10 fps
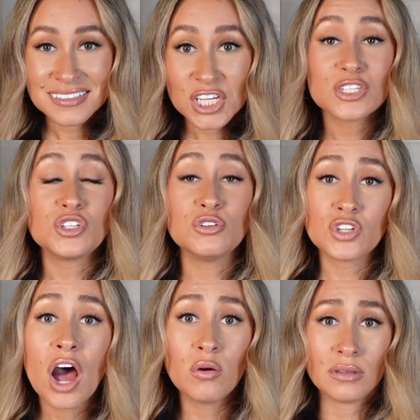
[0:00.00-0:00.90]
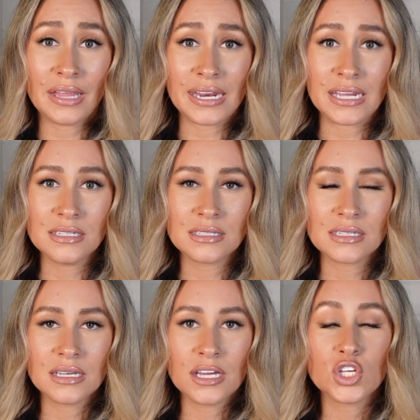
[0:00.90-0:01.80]
Because you don't,
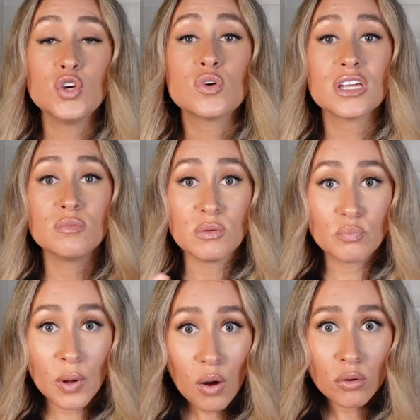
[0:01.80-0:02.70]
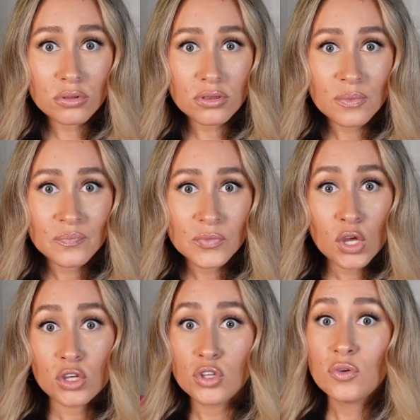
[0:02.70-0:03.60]
ladies. You can be both.
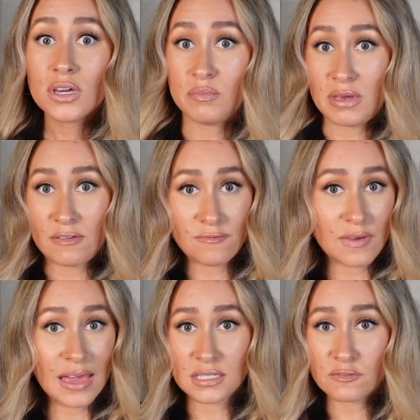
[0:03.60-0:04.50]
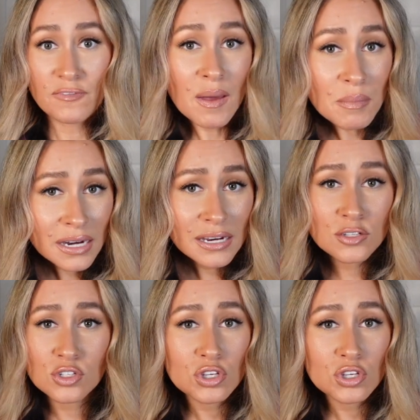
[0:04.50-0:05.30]
You can be as feminine as